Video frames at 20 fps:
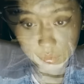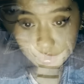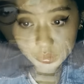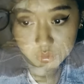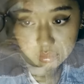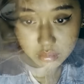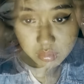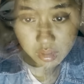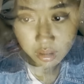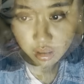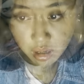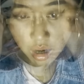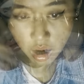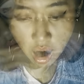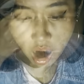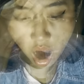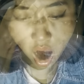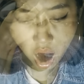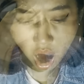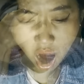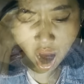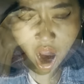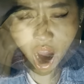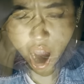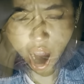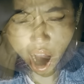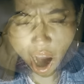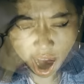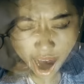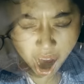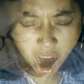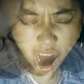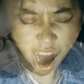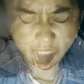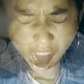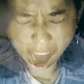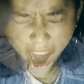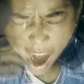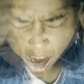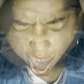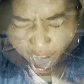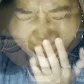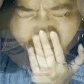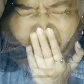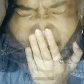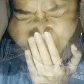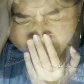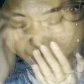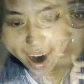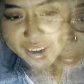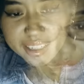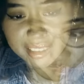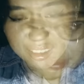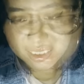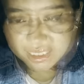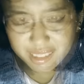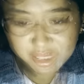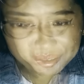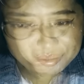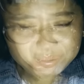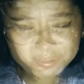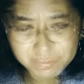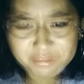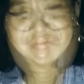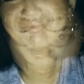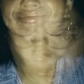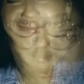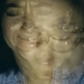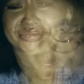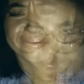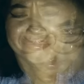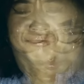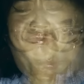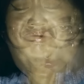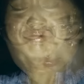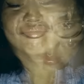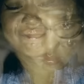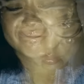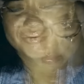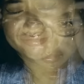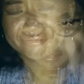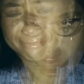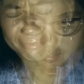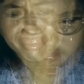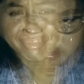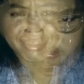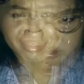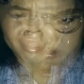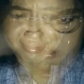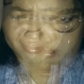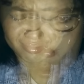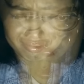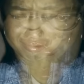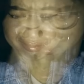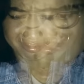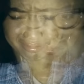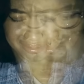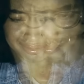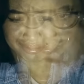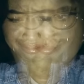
that you have to be ready to face all challenges ahead. But